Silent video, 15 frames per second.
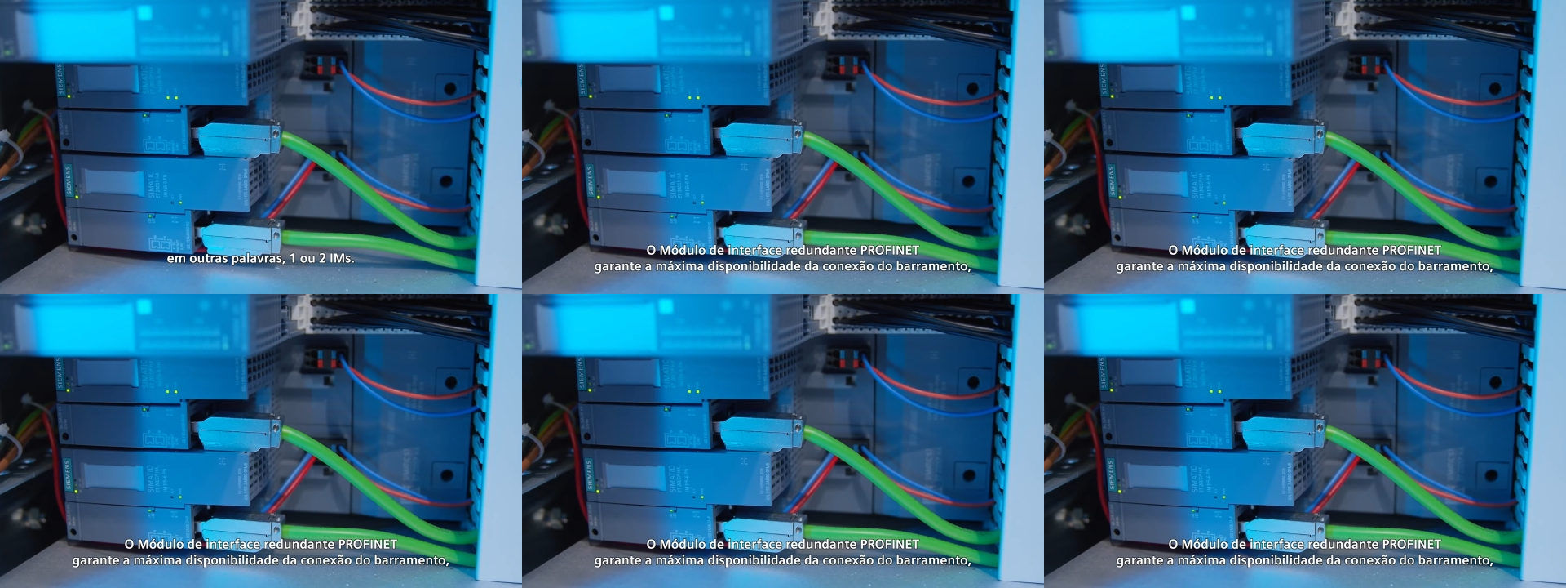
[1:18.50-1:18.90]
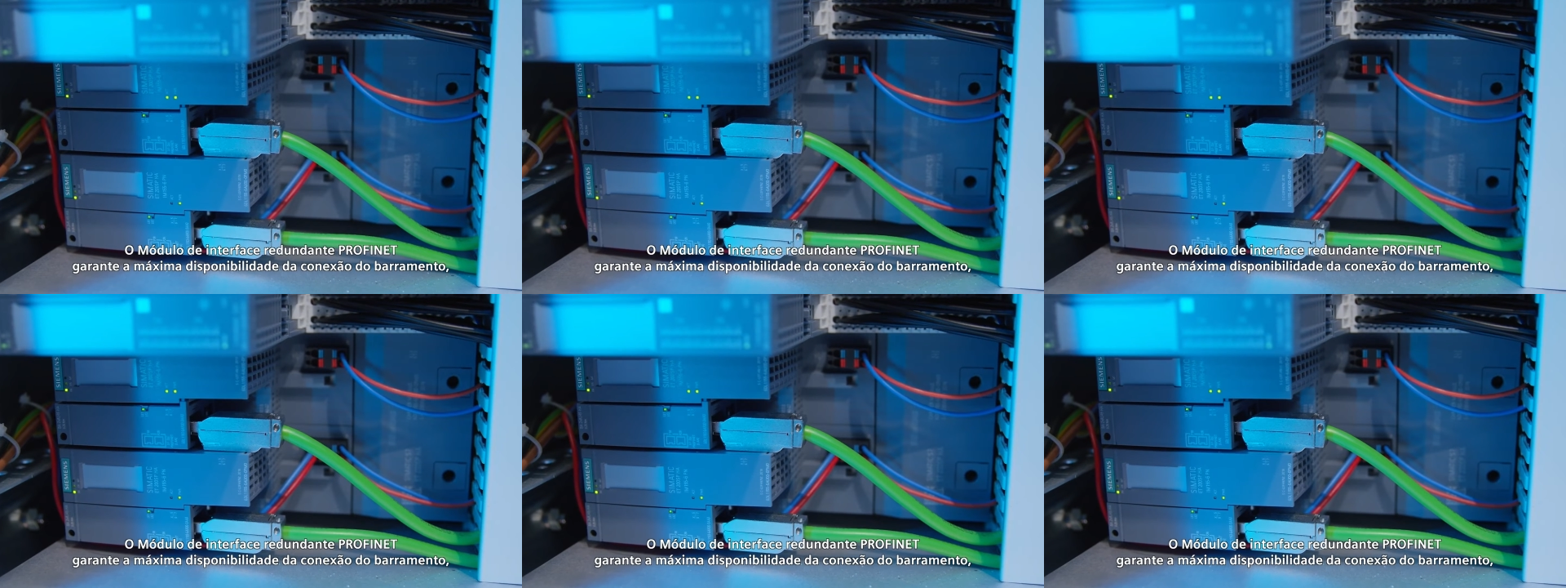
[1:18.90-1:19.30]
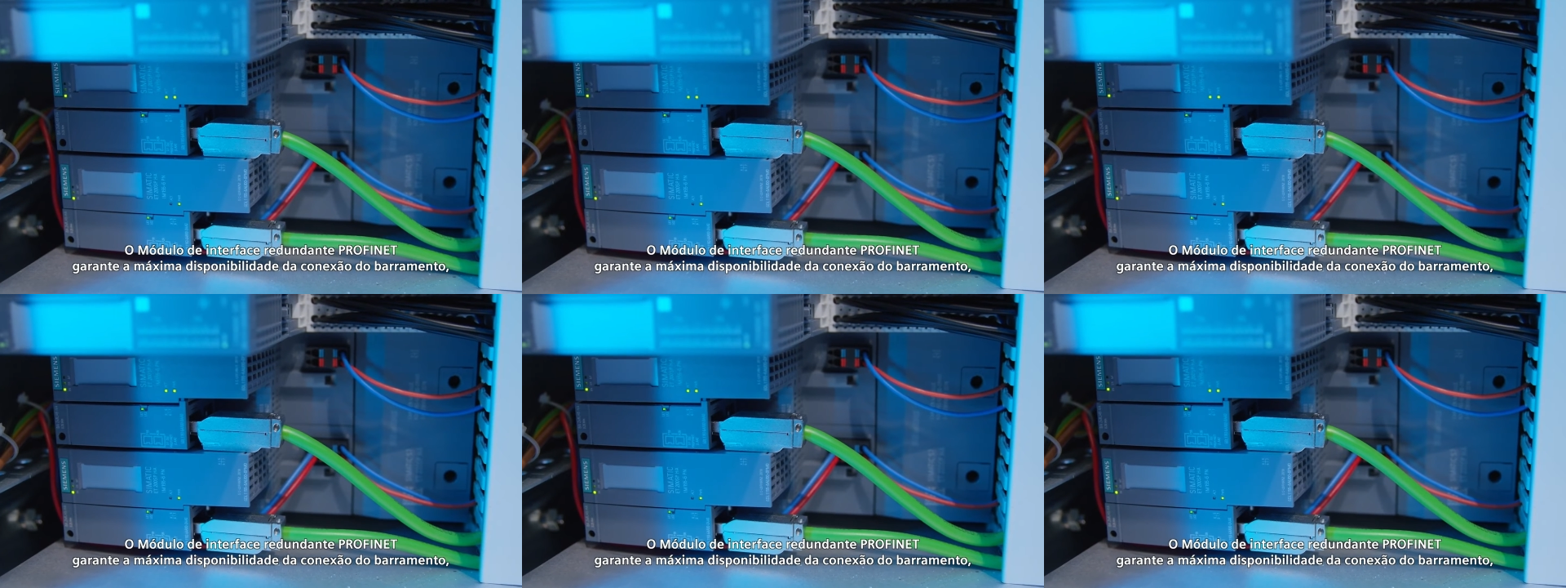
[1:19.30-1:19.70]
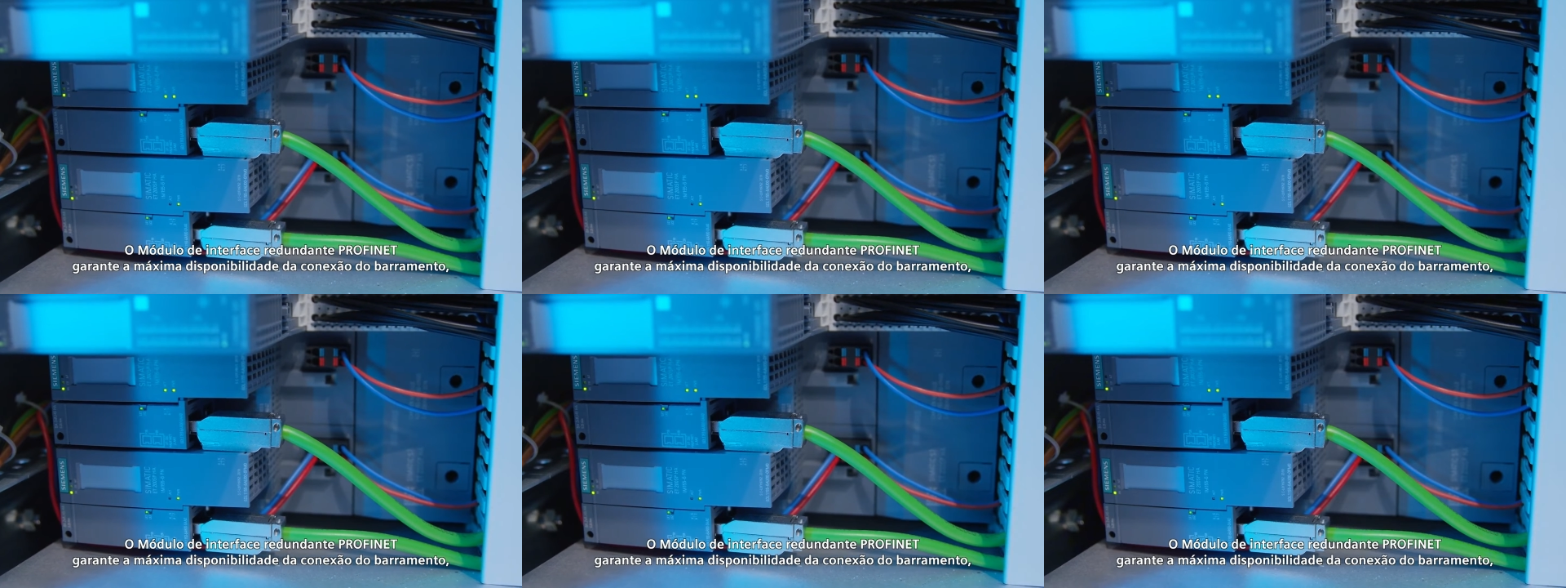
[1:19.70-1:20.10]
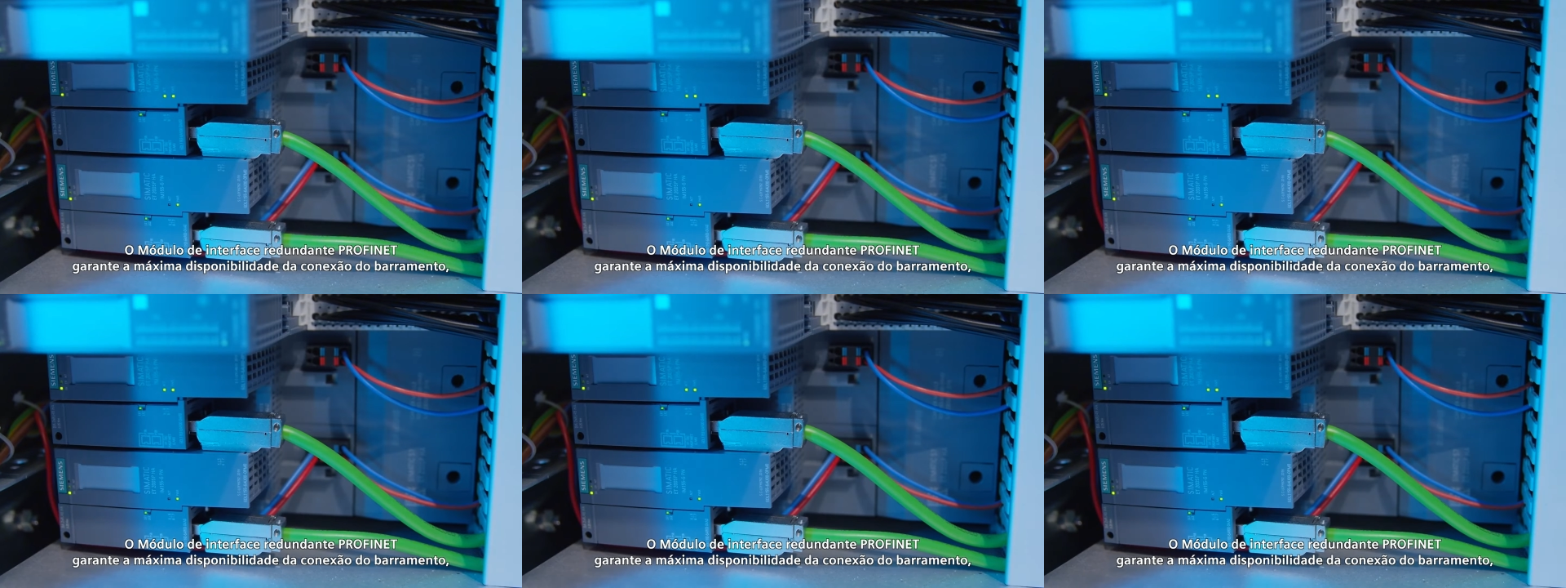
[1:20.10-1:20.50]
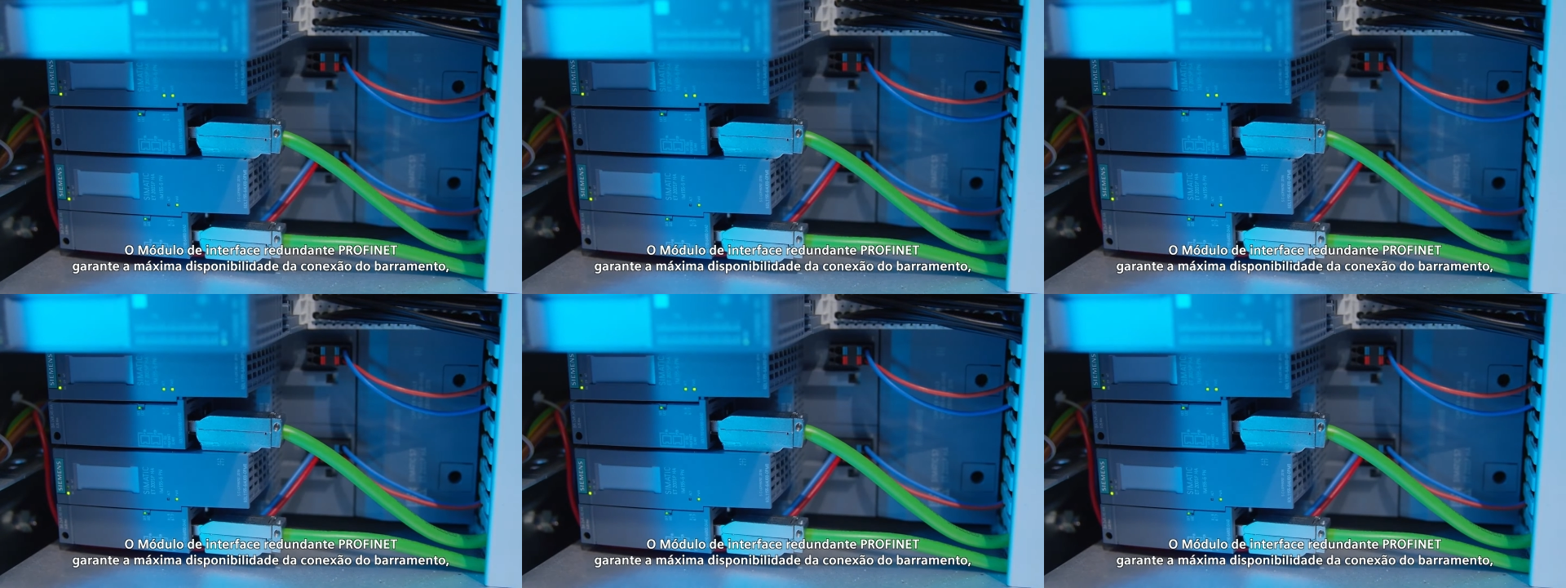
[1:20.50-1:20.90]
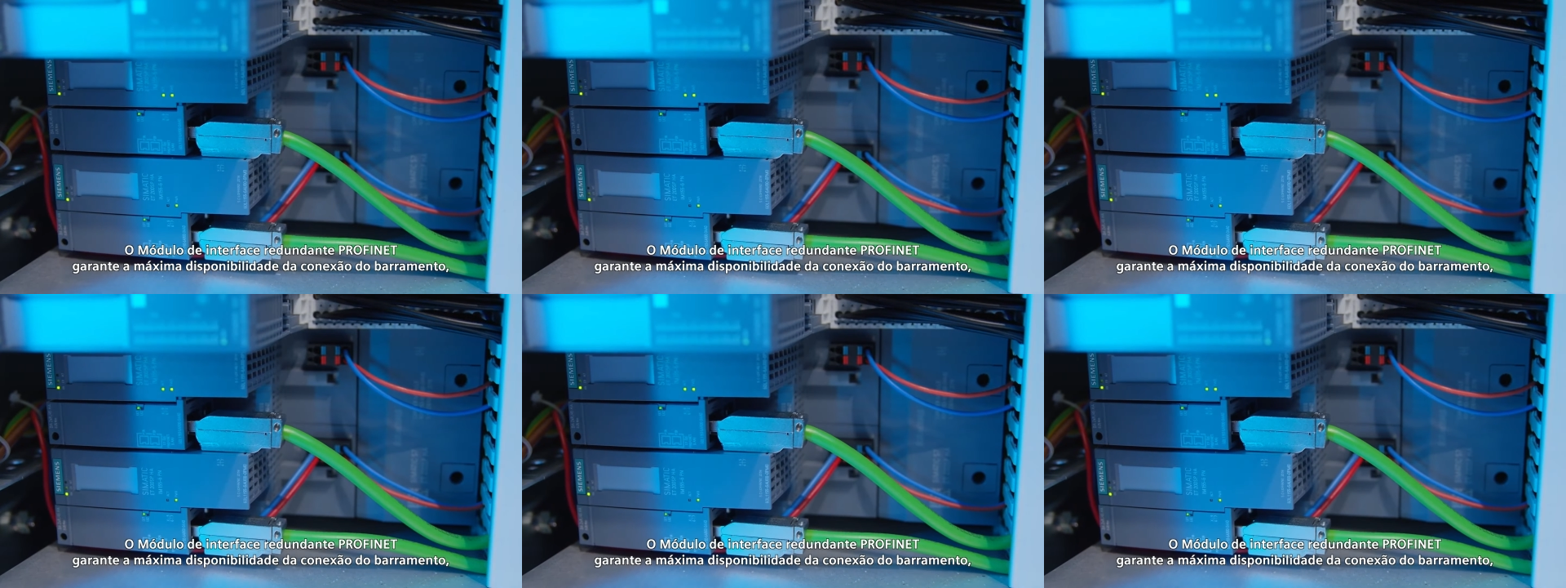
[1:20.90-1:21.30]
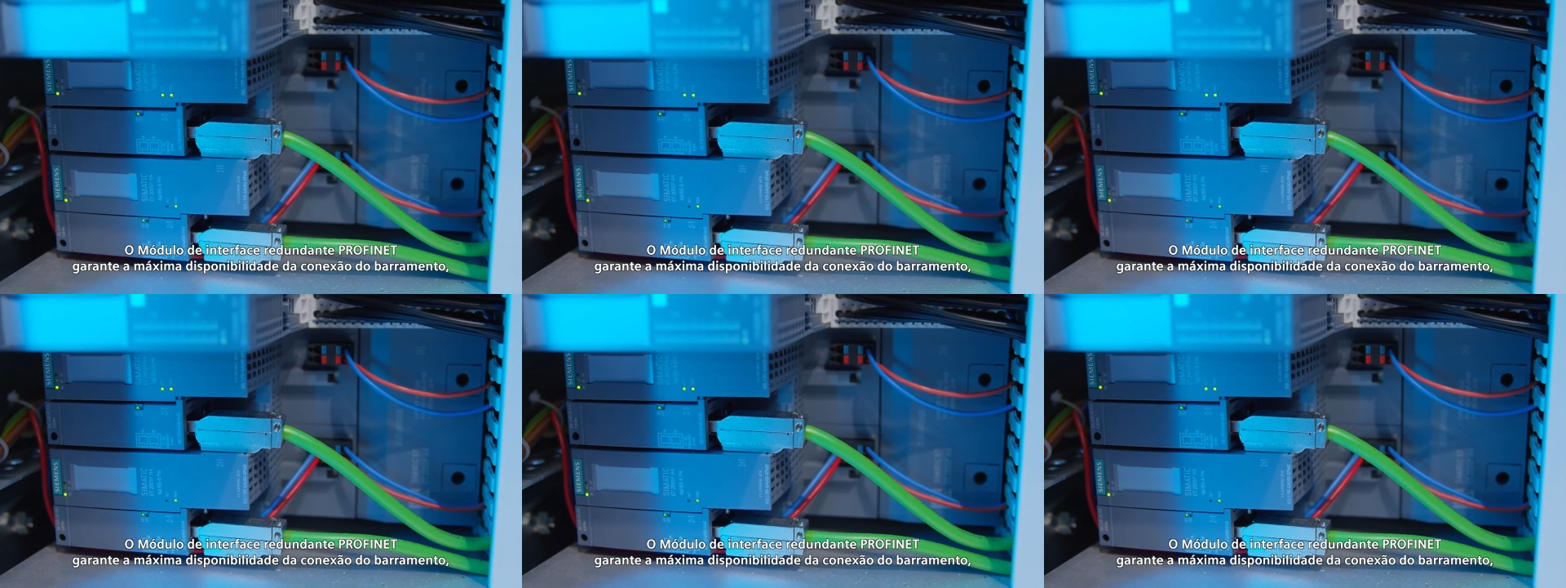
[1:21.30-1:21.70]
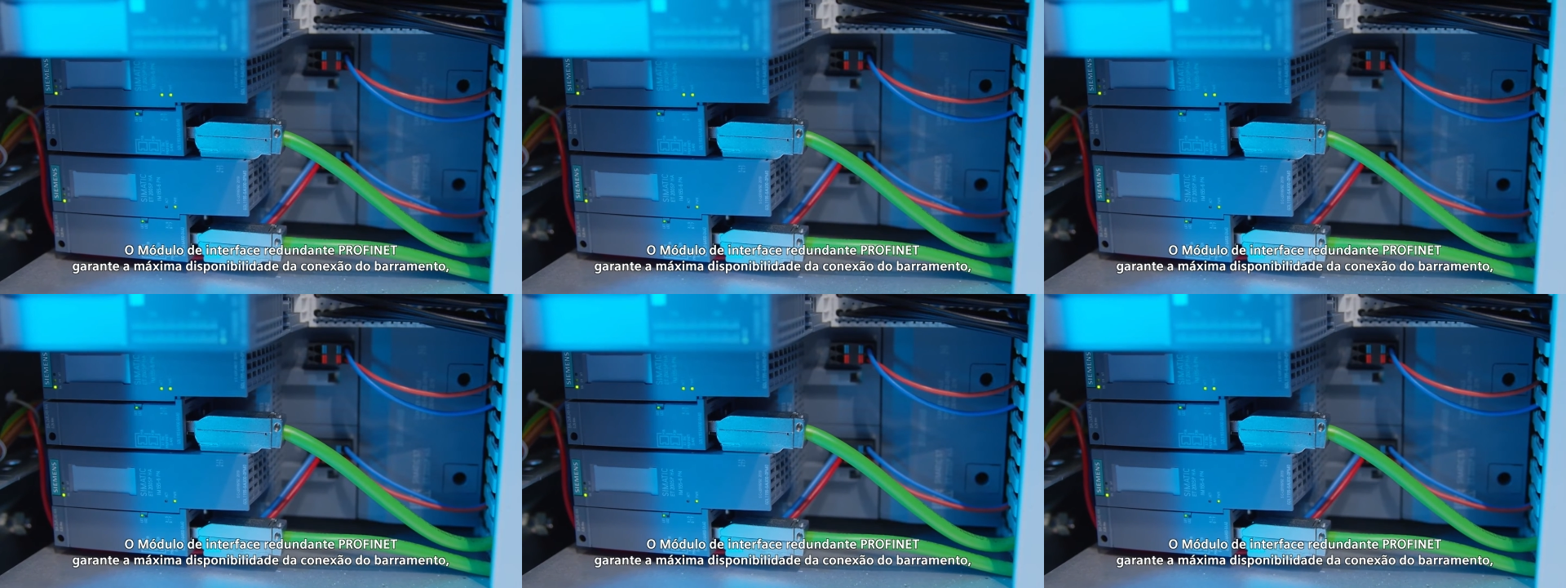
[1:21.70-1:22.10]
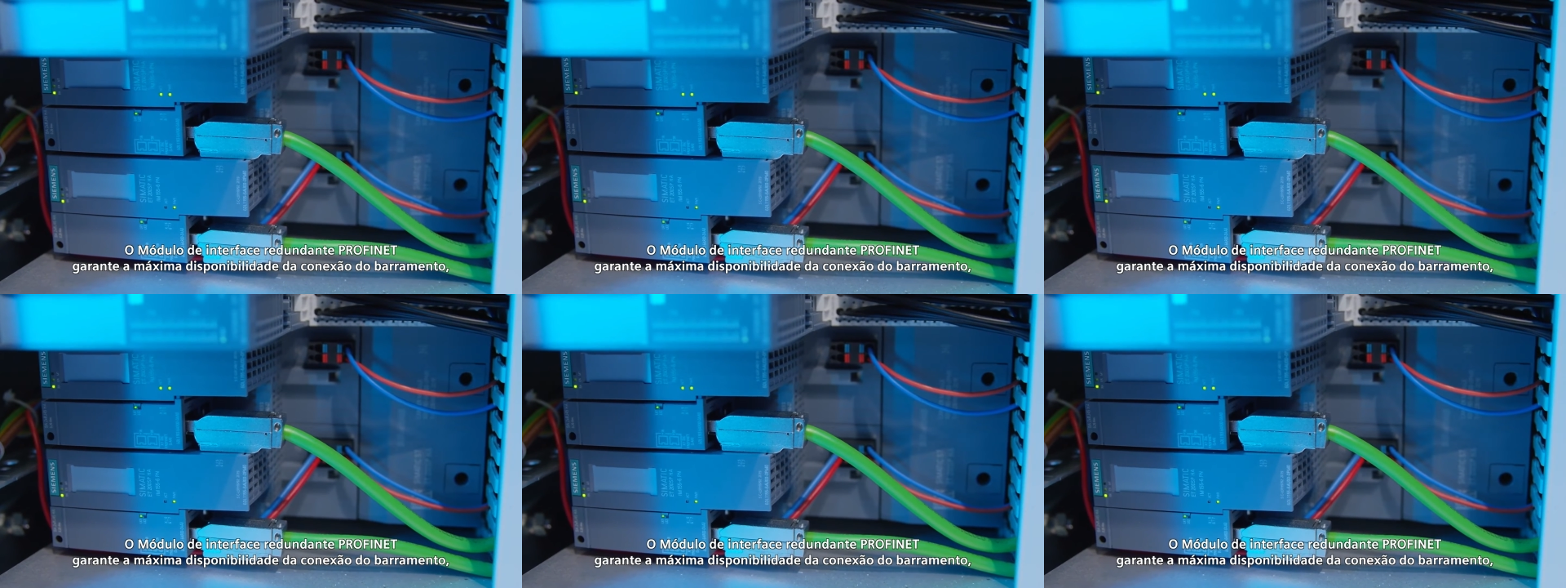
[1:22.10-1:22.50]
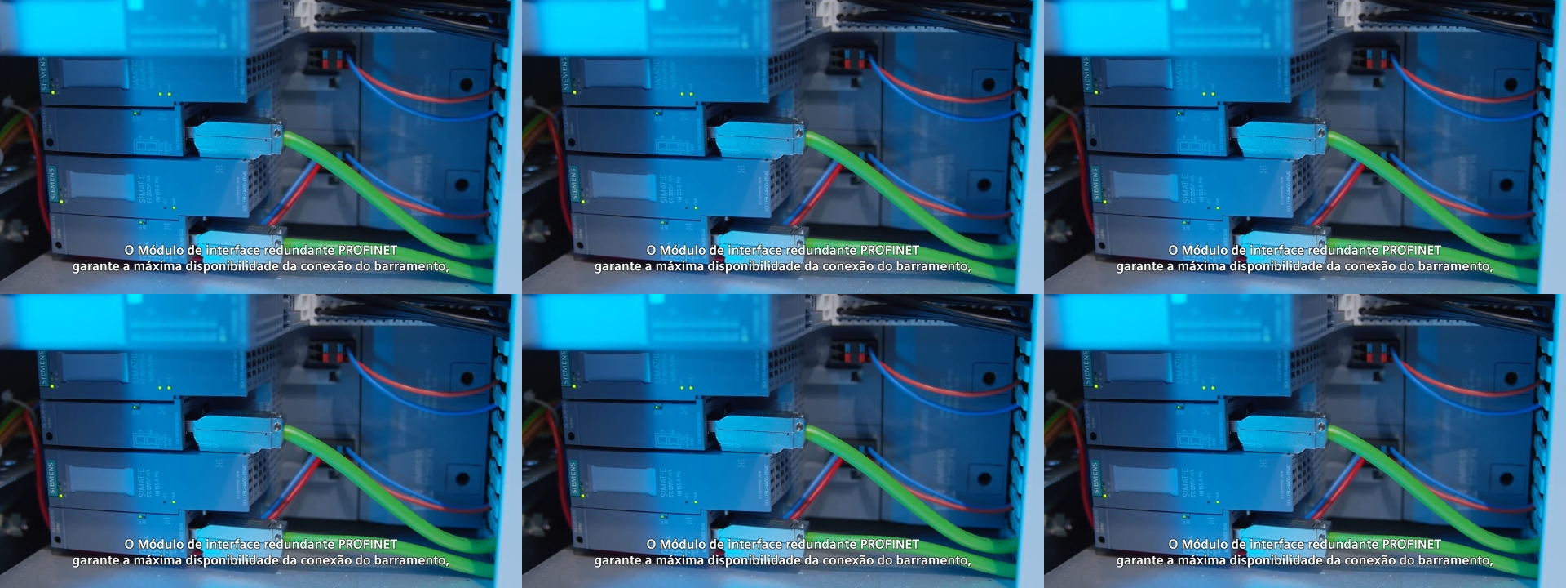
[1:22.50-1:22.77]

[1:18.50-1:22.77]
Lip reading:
Nobody's mouth can be seen.